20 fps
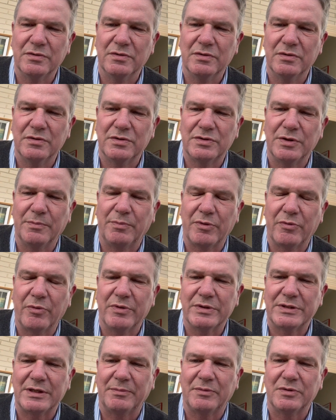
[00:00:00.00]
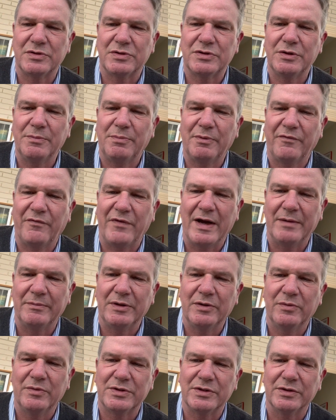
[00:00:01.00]

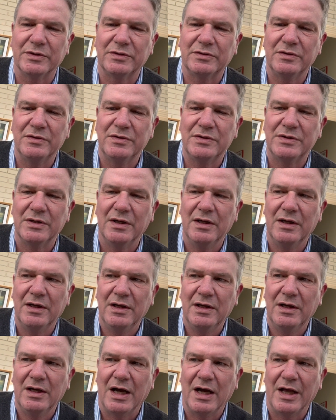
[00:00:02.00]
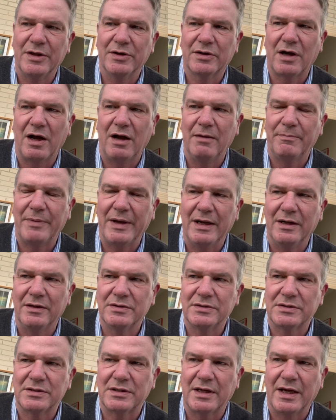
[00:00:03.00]
superfamily, which includes other
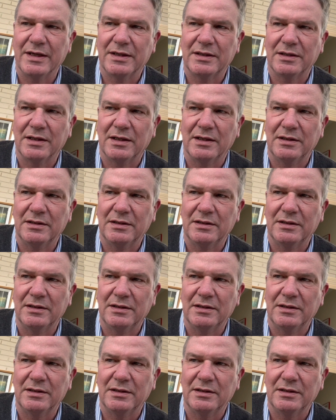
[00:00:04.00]
compounds like